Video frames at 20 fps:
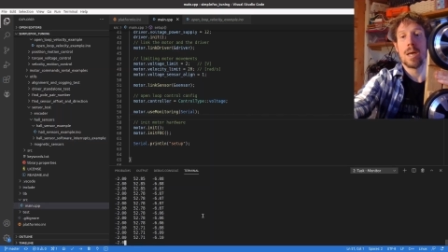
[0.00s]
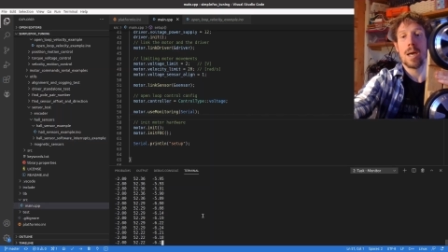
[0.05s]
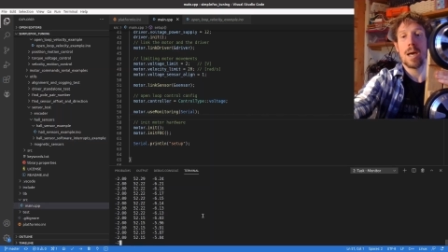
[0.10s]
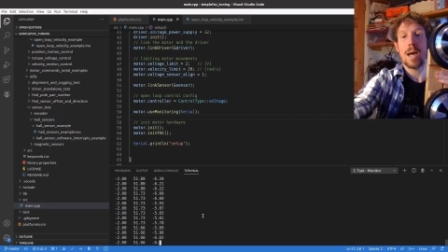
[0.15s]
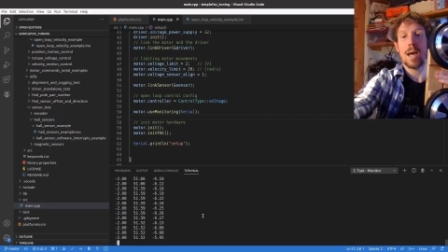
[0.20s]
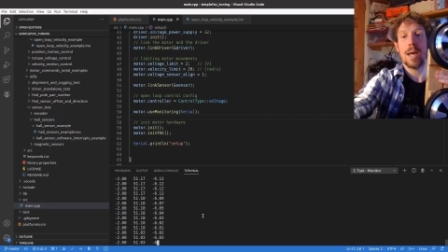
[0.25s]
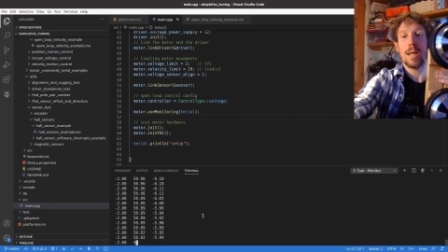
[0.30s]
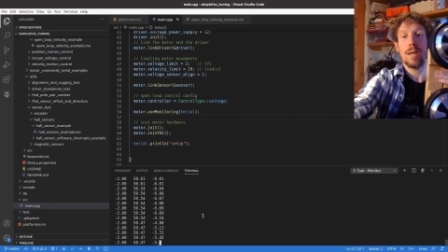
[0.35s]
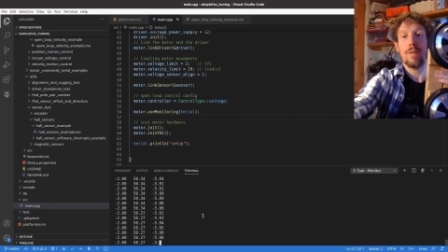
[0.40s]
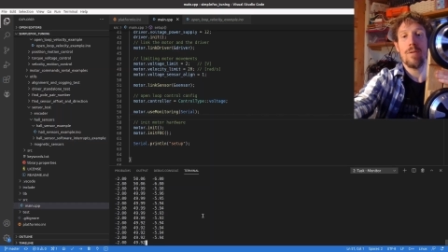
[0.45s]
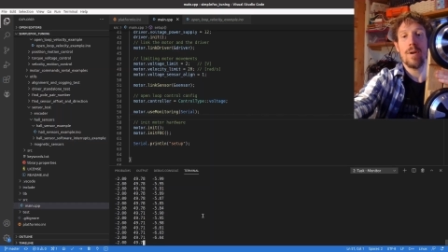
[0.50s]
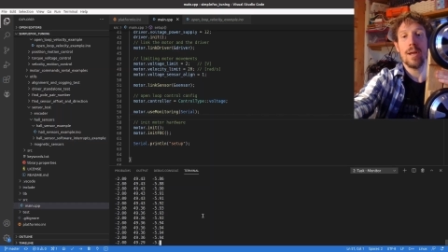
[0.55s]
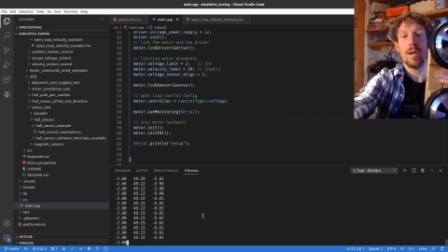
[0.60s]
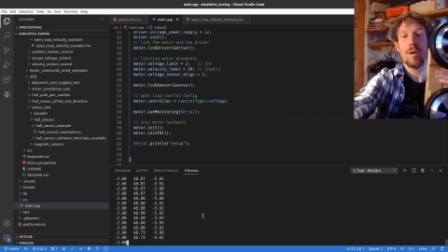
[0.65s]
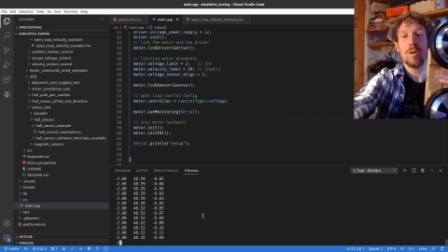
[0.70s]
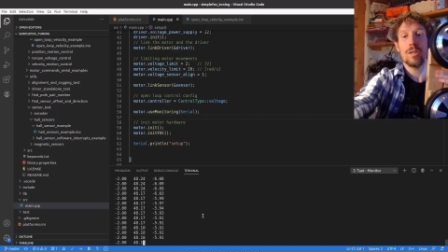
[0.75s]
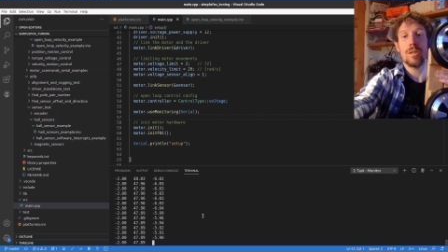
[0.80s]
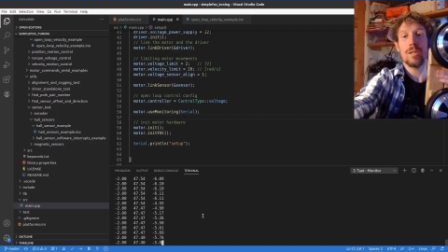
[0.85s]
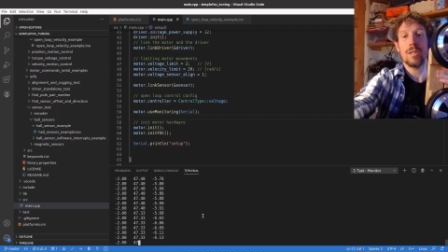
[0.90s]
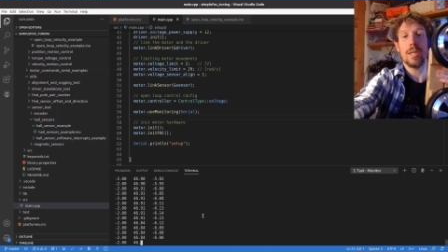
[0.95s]
and if I go
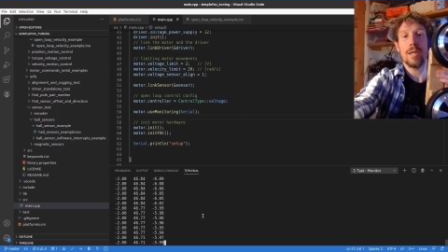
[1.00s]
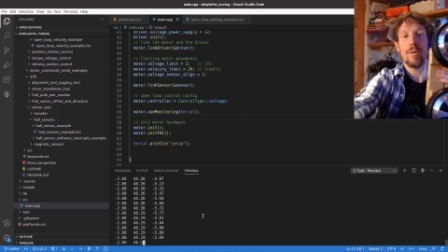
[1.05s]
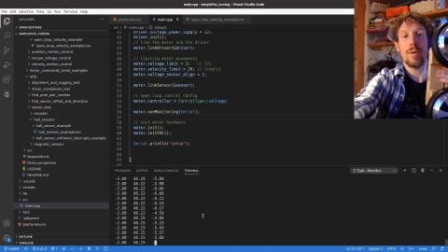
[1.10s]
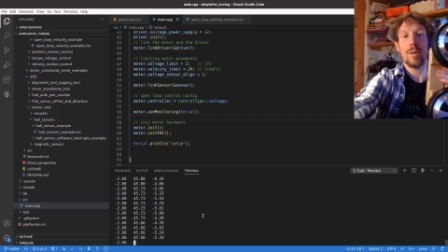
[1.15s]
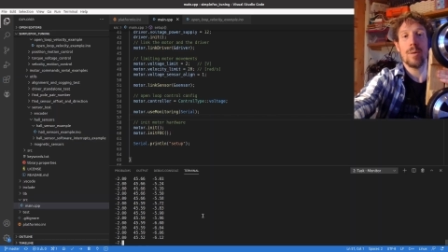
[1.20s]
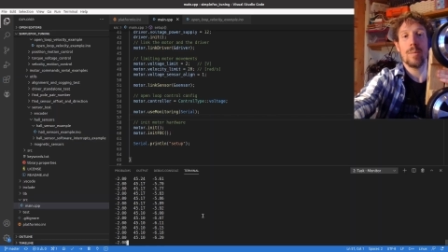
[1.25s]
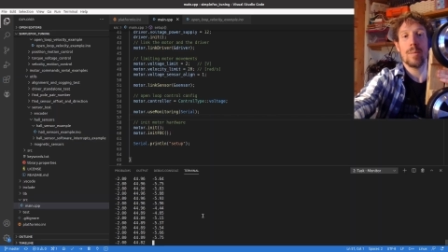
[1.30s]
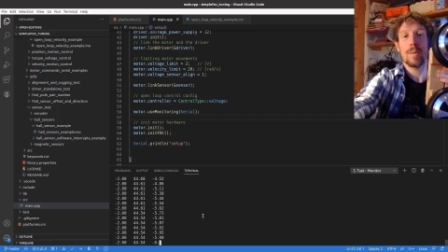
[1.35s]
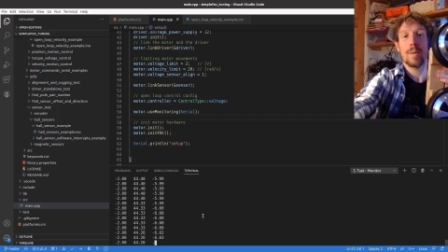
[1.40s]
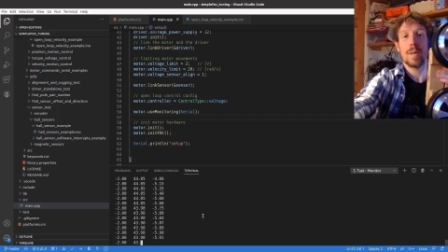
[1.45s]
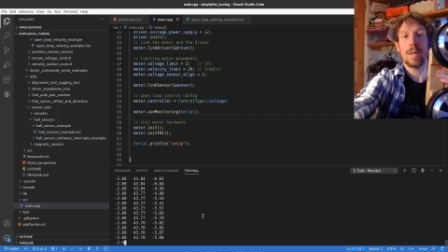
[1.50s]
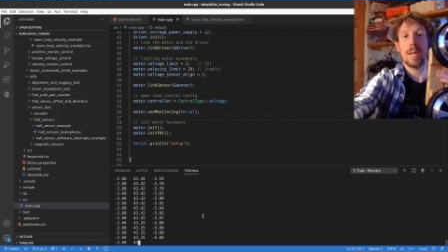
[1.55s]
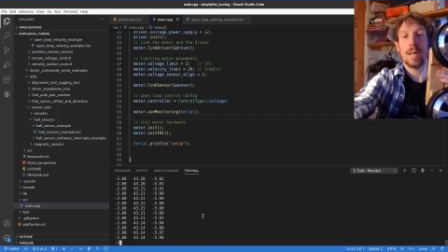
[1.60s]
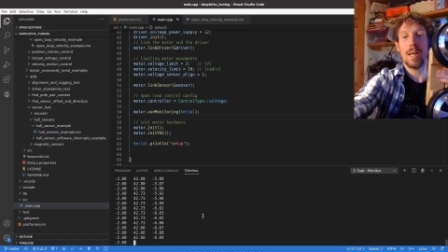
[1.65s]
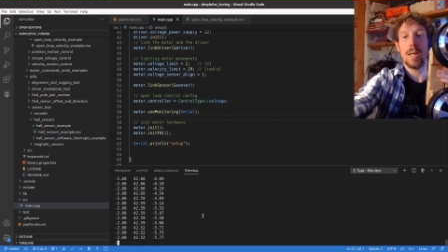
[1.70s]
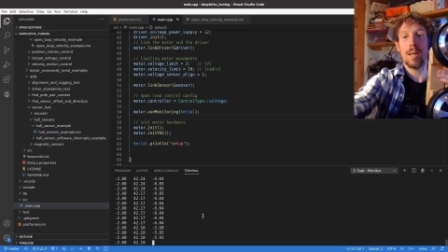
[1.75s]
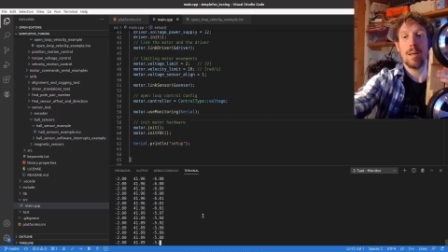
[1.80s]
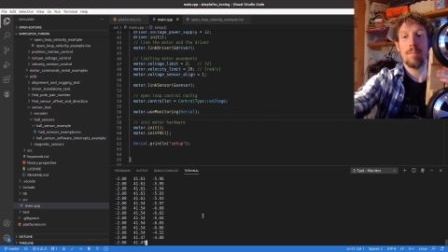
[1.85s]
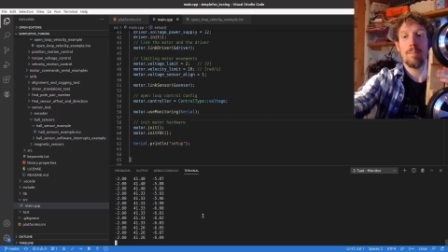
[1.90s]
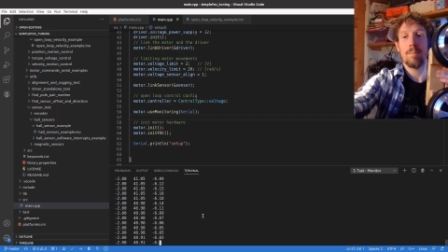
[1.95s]
to zero
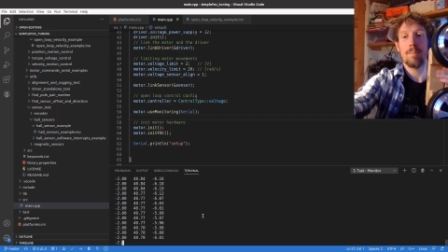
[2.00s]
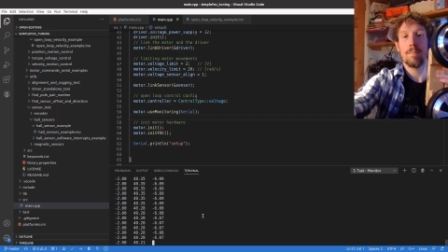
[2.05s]
um,